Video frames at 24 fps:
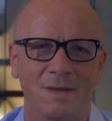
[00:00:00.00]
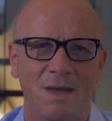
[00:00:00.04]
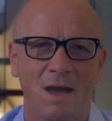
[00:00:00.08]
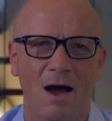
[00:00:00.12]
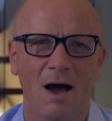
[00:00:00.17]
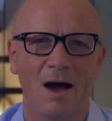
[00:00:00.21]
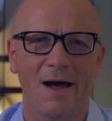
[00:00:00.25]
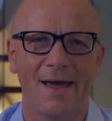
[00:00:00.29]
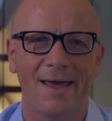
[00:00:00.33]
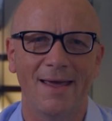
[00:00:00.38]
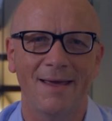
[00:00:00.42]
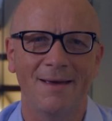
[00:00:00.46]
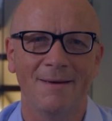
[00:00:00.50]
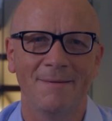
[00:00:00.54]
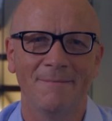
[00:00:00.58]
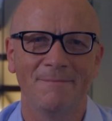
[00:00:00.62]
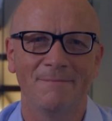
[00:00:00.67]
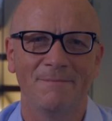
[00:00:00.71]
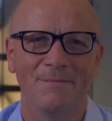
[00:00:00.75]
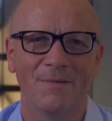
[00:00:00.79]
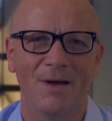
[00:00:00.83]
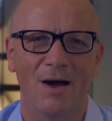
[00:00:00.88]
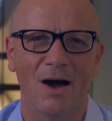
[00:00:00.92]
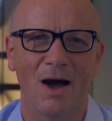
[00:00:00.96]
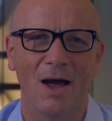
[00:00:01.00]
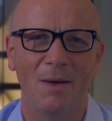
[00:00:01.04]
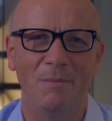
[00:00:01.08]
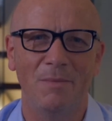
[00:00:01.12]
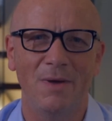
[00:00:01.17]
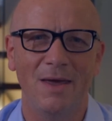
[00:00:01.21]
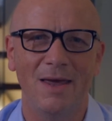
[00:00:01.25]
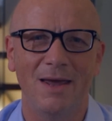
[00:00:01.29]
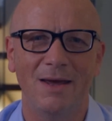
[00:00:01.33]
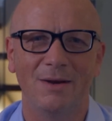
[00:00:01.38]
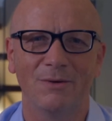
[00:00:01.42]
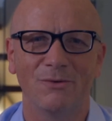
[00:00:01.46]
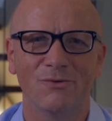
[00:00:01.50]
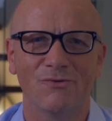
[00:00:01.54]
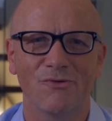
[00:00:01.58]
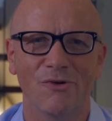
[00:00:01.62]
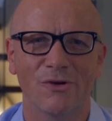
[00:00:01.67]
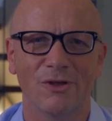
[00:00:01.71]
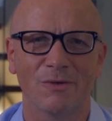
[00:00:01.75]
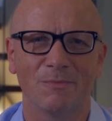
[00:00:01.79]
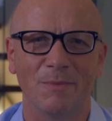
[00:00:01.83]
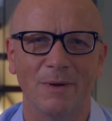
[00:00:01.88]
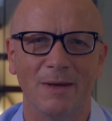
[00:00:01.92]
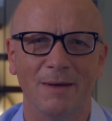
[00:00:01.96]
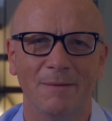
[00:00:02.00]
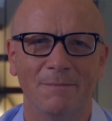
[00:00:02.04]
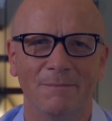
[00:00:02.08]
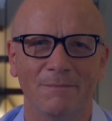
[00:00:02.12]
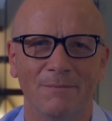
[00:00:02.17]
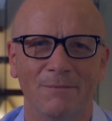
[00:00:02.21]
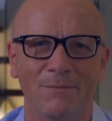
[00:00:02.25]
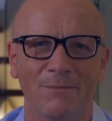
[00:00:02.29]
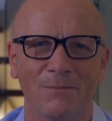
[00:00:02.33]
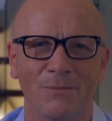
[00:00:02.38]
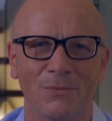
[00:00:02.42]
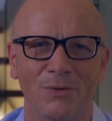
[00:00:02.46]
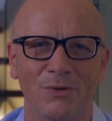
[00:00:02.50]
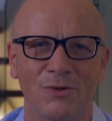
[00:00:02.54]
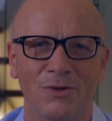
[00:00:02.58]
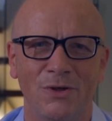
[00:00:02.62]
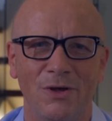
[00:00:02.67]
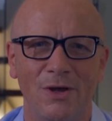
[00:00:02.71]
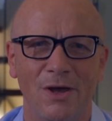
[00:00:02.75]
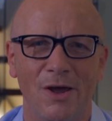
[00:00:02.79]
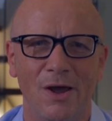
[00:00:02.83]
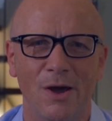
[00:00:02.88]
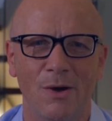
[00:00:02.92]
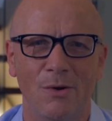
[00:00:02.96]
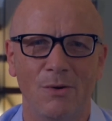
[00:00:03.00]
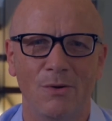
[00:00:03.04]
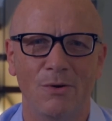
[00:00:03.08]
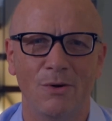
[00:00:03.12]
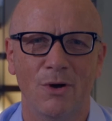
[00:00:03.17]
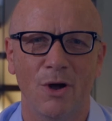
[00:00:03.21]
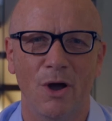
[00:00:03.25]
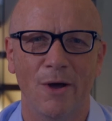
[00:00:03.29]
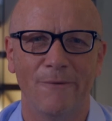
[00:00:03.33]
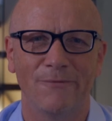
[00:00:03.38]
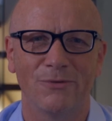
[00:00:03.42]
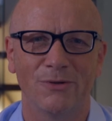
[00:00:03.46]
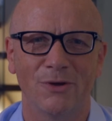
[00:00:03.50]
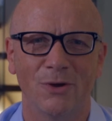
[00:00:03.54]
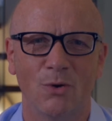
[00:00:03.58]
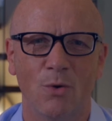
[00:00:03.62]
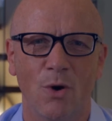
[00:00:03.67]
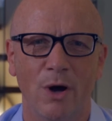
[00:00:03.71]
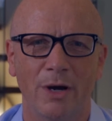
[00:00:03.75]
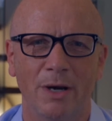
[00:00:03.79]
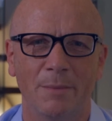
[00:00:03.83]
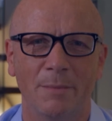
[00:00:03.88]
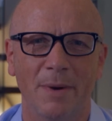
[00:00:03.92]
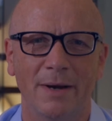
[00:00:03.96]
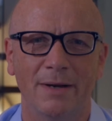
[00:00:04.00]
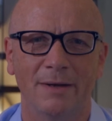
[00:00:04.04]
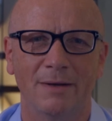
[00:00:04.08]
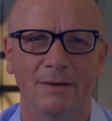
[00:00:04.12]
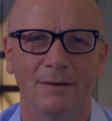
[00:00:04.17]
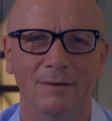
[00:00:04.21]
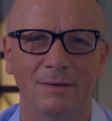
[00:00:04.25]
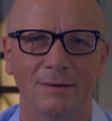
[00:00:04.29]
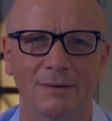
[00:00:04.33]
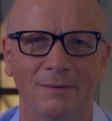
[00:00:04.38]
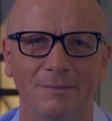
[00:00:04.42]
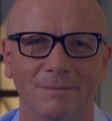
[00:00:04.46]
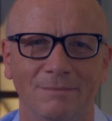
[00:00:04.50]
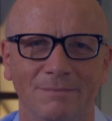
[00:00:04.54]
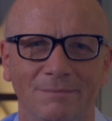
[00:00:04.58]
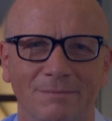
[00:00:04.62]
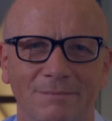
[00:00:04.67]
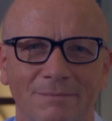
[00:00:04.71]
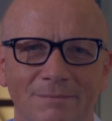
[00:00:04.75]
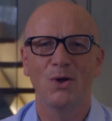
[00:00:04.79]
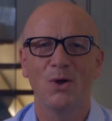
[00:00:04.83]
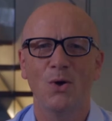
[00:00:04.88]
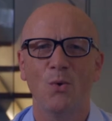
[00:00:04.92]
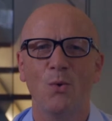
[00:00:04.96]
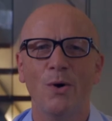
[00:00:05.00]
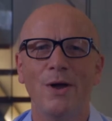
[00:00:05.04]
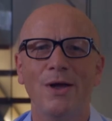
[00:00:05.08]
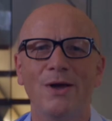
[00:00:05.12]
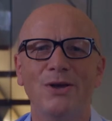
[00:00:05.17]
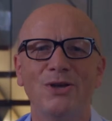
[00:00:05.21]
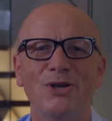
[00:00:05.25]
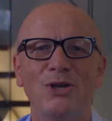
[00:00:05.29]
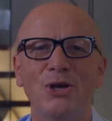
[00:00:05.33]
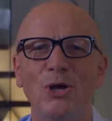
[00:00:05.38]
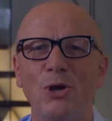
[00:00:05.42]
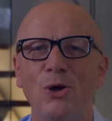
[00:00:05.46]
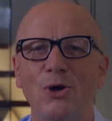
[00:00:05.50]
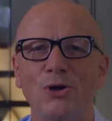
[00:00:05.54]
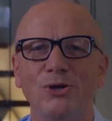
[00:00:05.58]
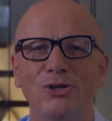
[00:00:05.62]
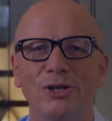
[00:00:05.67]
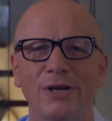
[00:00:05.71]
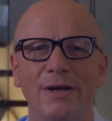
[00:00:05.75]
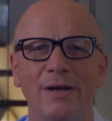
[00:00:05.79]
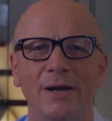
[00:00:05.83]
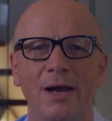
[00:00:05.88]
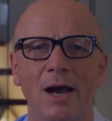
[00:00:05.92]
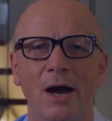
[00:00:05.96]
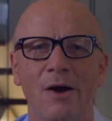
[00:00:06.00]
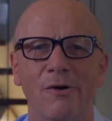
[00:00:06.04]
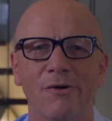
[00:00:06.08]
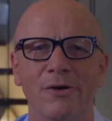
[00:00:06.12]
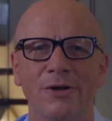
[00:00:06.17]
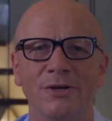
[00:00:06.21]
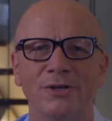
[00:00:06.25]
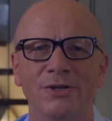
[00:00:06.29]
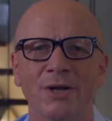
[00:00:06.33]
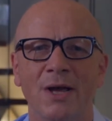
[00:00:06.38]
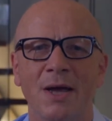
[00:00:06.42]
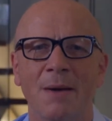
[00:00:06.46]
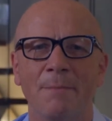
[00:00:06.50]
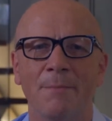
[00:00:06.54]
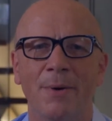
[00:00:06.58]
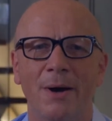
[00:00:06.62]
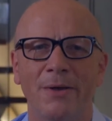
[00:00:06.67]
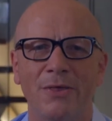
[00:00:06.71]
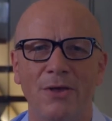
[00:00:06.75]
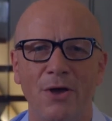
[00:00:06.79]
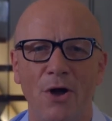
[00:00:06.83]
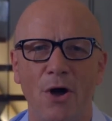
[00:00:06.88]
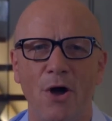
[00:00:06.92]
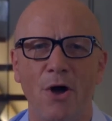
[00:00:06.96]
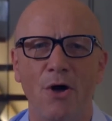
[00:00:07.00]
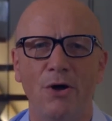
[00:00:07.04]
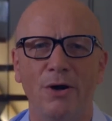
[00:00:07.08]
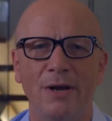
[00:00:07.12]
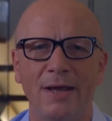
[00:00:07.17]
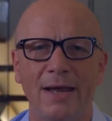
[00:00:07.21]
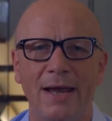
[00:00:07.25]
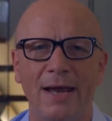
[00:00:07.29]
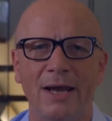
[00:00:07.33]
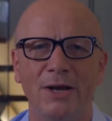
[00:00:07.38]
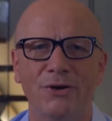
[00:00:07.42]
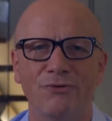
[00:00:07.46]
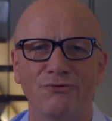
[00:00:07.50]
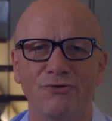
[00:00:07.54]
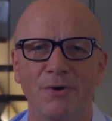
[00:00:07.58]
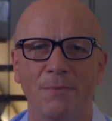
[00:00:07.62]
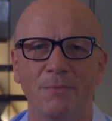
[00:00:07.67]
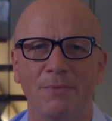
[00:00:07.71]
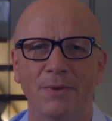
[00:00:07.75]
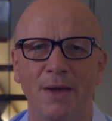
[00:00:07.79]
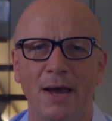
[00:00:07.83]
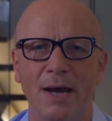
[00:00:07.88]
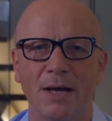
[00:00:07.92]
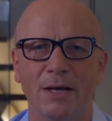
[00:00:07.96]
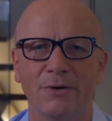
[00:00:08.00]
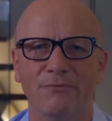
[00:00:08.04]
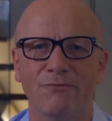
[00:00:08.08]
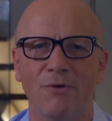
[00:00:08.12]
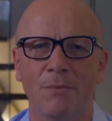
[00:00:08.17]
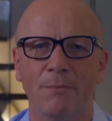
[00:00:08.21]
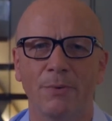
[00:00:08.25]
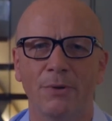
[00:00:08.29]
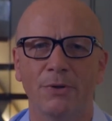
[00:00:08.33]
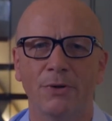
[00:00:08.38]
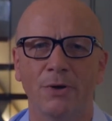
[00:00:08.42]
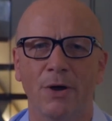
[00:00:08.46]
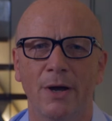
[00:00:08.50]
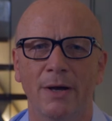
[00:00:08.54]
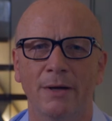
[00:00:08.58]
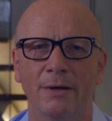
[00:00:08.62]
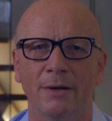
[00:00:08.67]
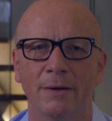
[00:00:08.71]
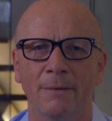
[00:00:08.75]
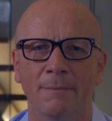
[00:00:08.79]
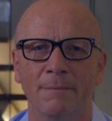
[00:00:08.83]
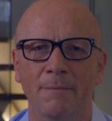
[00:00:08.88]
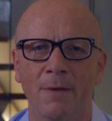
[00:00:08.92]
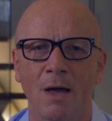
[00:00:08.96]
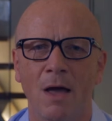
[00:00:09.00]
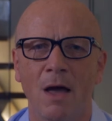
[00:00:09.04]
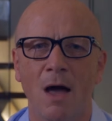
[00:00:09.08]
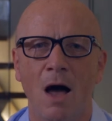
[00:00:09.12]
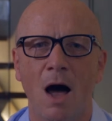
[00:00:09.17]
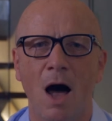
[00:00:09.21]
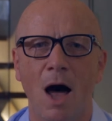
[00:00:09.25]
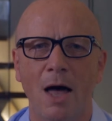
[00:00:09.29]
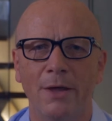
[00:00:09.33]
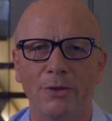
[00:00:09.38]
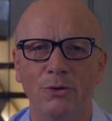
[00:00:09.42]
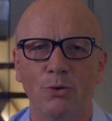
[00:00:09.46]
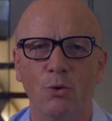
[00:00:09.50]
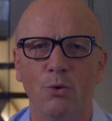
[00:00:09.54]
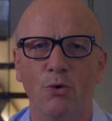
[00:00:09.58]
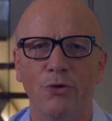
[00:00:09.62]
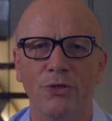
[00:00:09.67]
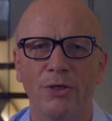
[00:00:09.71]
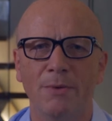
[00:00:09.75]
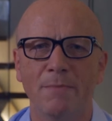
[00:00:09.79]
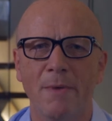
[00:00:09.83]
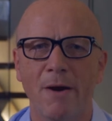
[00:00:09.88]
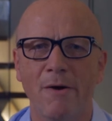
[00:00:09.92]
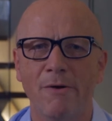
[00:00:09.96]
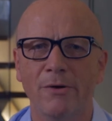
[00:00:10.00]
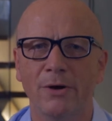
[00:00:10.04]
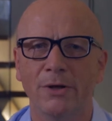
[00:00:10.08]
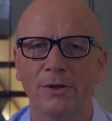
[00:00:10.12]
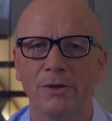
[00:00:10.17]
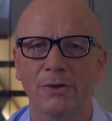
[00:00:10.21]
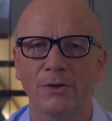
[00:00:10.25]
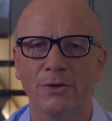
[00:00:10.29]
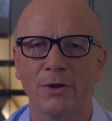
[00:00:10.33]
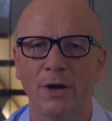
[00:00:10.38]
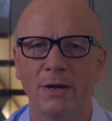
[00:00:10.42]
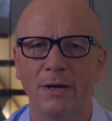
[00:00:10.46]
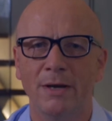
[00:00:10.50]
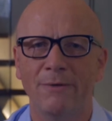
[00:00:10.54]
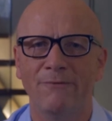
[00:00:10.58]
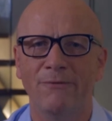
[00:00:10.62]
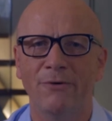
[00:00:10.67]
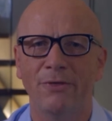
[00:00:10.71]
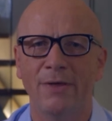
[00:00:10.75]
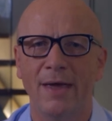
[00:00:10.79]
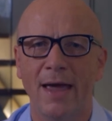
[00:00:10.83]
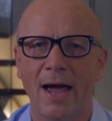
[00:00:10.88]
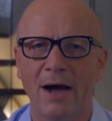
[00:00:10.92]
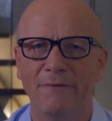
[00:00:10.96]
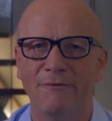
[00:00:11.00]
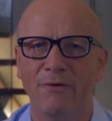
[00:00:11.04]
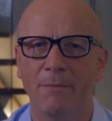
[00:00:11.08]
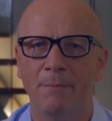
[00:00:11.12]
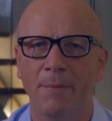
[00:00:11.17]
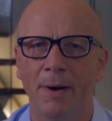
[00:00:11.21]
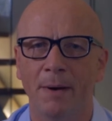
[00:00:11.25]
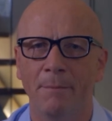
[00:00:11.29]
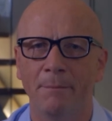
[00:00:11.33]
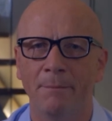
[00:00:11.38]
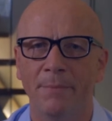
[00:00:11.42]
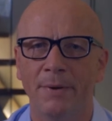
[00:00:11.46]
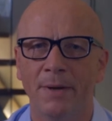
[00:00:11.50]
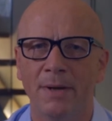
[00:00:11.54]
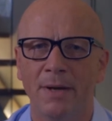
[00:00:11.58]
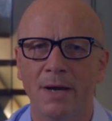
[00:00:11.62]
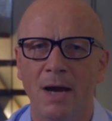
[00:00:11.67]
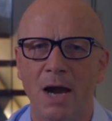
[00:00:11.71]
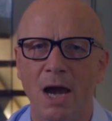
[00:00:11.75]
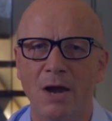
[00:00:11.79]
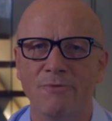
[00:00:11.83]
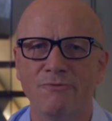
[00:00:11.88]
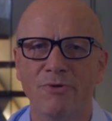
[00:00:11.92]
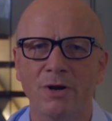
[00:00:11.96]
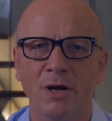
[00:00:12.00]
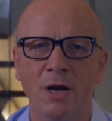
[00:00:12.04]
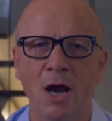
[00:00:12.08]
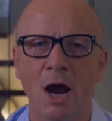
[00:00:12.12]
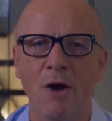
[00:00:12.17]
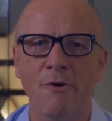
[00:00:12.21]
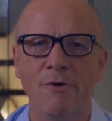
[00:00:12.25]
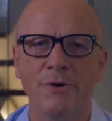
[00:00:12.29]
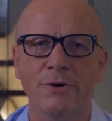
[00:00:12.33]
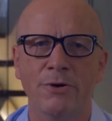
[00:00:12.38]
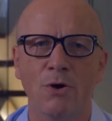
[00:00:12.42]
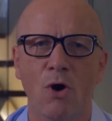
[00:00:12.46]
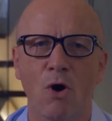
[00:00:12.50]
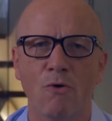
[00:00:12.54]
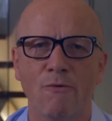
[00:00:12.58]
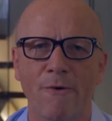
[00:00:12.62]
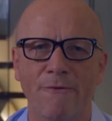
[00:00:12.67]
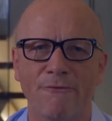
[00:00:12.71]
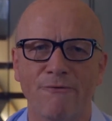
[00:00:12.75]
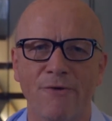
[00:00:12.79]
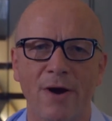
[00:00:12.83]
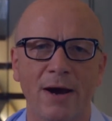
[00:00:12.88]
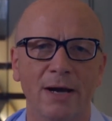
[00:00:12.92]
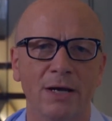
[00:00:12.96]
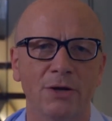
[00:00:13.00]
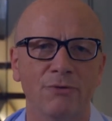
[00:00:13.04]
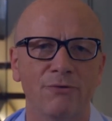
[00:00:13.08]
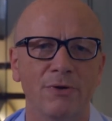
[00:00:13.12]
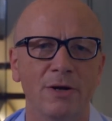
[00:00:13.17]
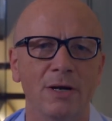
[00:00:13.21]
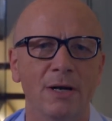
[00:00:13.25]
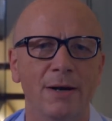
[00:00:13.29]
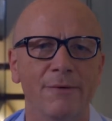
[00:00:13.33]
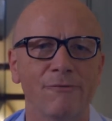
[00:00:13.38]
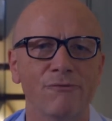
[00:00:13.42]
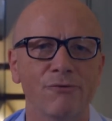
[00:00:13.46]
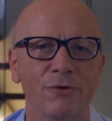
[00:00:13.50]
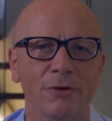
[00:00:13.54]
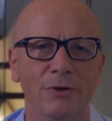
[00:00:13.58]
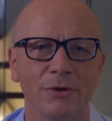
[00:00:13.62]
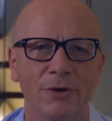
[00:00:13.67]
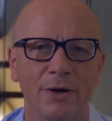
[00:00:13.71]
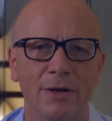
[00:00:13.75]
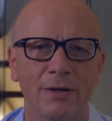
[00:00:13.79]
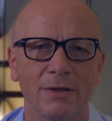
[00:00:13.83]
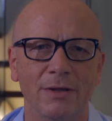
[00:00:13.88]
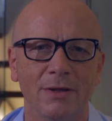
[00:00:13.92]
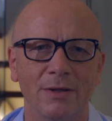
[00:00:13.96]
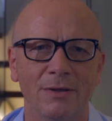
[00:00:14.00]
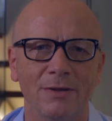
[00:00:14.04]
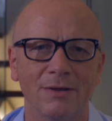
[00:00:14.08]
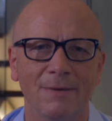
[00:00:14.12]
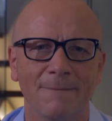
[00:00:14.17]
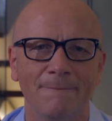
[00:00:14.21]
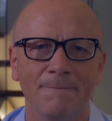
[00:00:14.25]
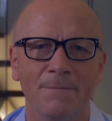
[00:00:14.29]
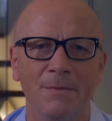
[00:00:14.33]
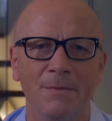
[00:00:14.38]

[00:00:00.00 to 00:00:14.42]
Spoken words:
Hi, I'm Ian Crosby, CEO of Sequana Medical. We are hugely encouraged by the early interim data from POSEIDON, our North American study for the alpha pump in recurrent or refractory liver ascites.